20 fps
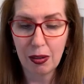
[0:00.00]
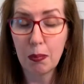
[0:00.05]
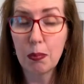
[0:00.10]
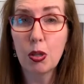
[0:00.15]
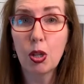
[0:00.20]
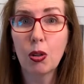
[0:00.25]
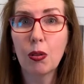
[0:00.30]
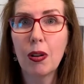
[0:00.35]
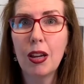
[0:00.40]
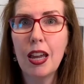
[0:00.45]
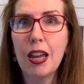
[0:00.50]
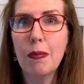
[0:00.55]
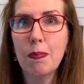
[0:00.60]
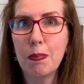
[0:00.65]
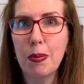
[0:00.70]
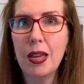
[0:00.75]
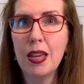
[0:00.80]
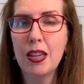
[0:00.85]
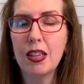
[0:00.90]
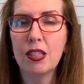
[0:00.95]
Pureed
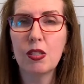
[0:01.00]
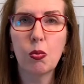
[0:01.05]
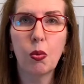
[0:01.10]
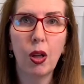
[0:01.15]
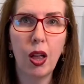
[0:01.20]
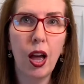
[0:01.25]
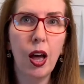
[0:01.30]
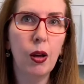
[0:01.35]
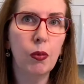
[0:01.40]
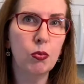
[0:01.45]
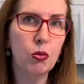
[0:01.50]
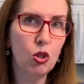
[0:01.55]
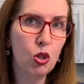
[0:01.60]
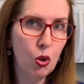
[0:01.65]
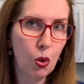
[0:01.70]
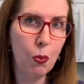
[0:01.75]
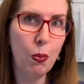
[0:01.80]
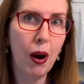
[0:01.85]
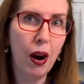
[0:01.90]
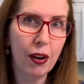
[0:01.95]
beans will help
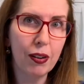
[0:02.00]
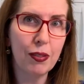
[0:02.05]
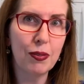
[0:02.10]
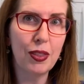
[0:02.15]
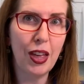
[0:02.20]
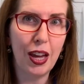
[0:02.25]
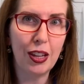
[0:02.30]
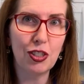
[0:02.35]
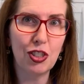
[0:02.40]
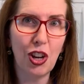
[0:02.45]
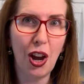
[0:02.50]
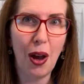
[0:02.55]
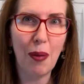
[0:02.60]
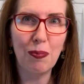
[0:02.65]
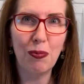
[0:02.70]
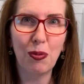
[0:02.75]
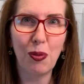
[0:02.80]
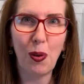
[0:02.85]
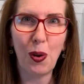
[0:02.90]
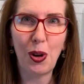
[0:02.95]
do part of that
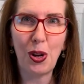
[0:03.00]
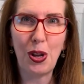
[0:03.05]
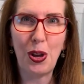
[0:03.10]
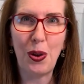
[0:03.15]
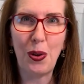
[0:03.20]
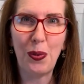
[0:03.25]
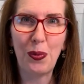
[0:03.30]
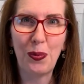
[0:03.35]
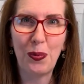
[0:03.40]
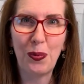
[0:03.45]
job for you.